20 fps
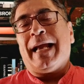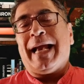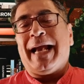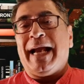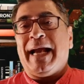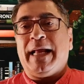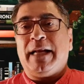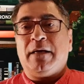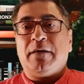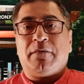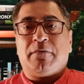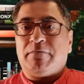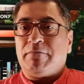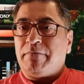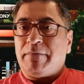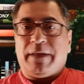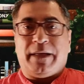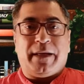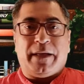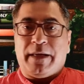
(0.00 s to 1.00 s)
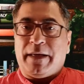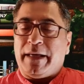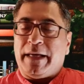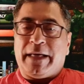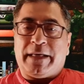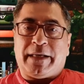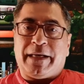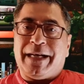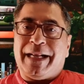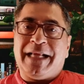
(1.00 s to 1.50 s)
and
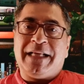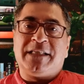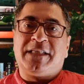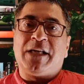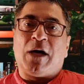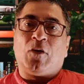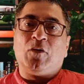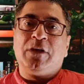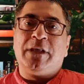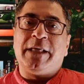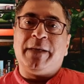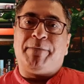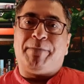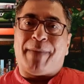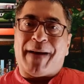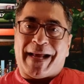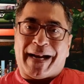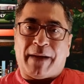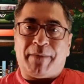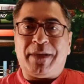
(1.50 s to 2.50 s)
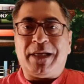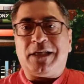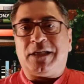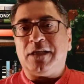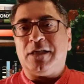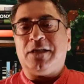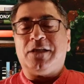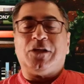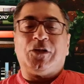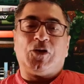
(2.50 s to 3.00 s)
it lays down the
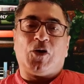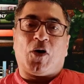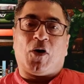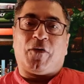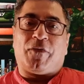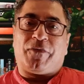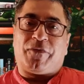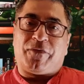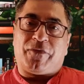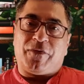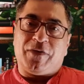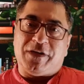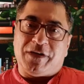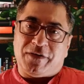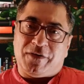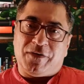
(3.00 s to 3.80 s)
parameters of